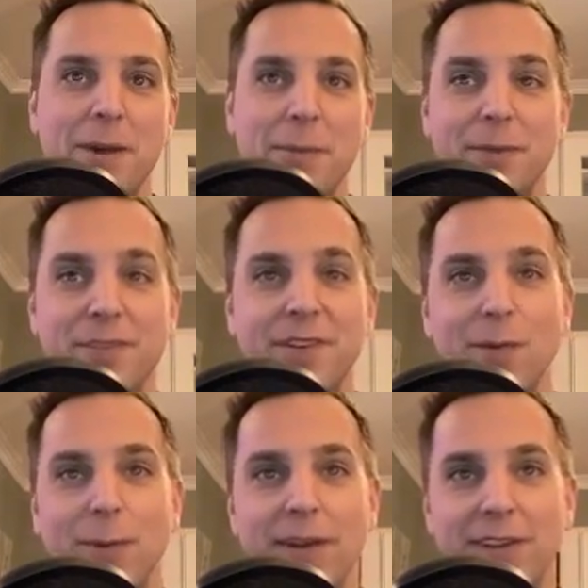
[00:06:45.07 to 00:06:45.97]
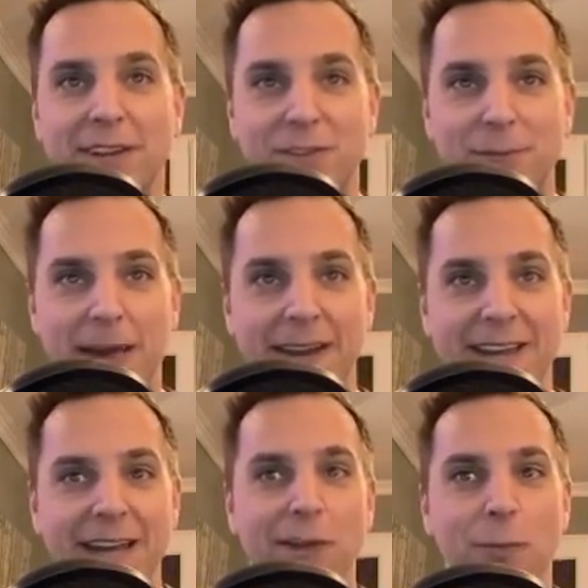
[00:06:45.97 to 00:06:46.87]
he was still wiggling his man. He
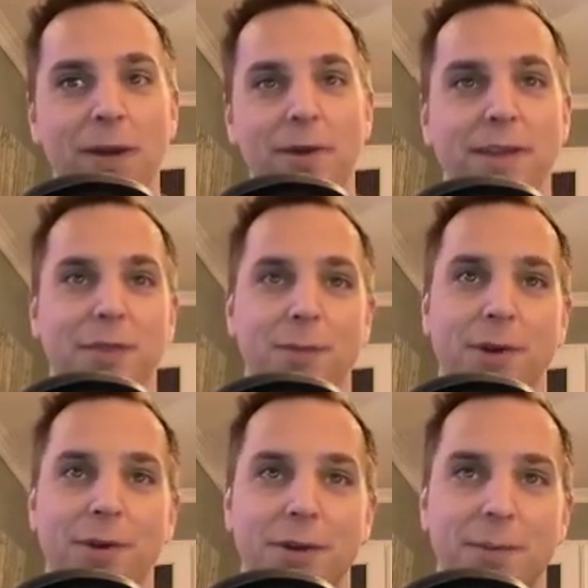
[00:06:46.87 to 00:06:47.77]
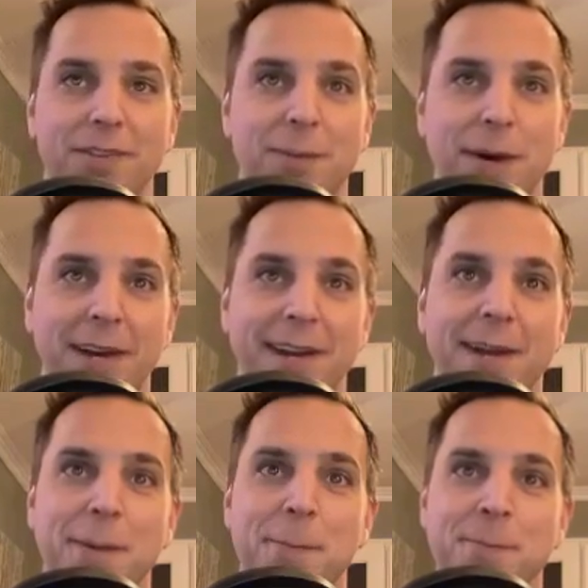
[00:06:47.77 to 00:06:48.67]
kind of wiggled it through, and it went to Mike.
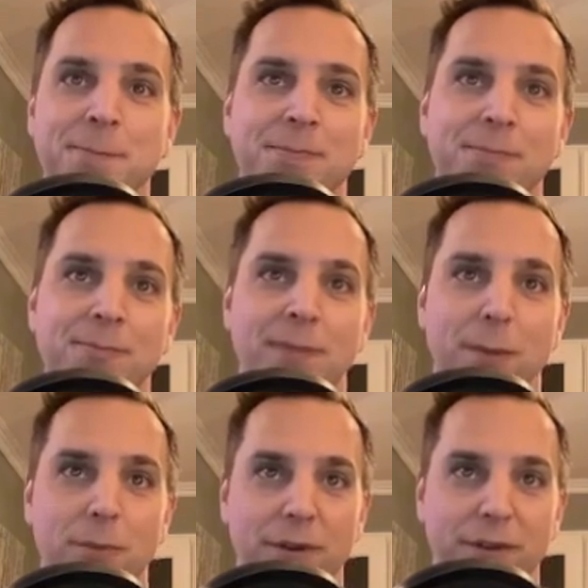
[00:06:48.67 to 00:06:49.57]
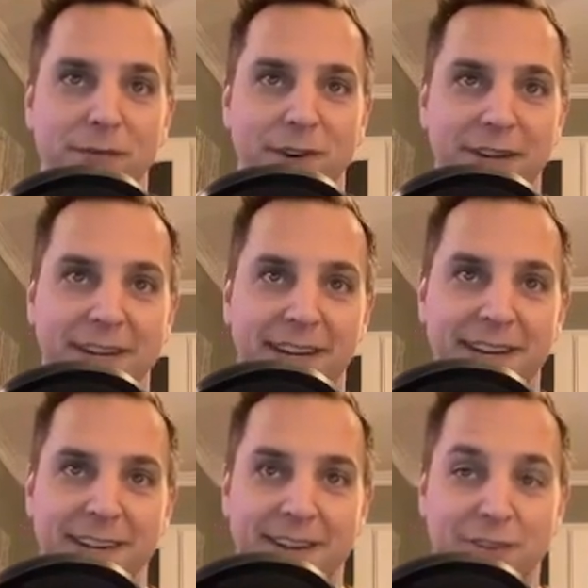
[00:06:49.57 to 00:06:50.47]
Pretty funny
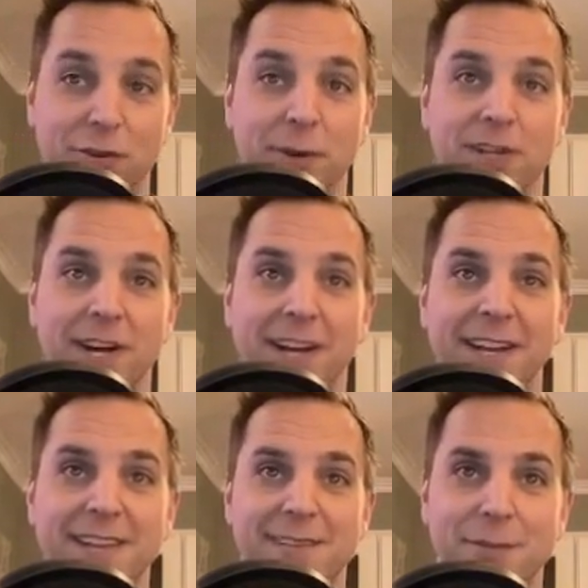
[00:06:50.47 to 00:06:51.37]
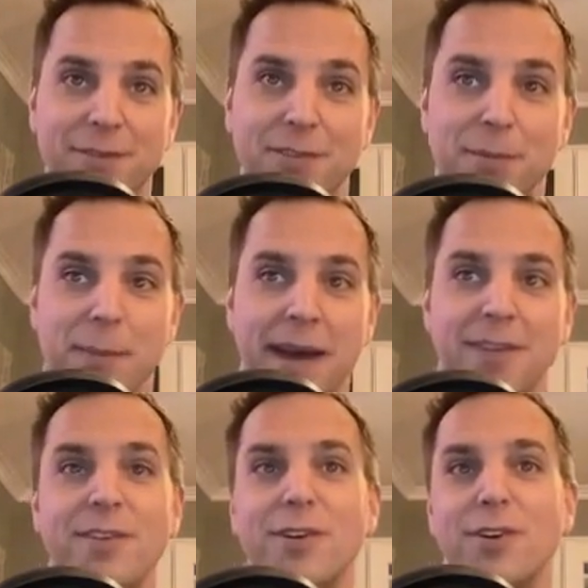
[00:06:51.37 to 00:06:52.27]
and extremely lucky because that was just a bad
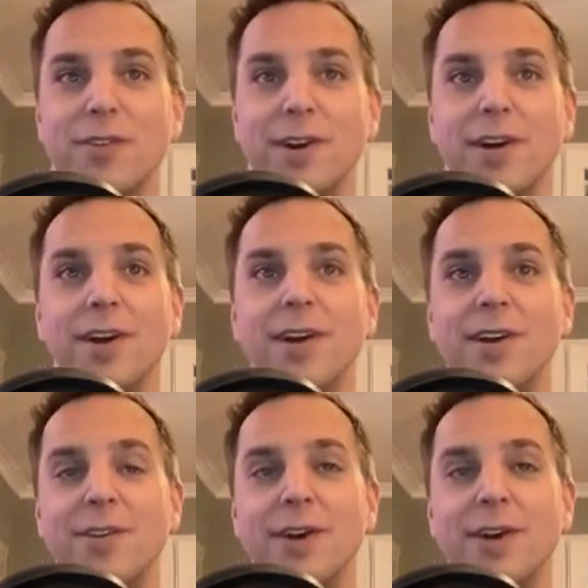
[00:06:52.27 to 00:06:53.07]
turnover right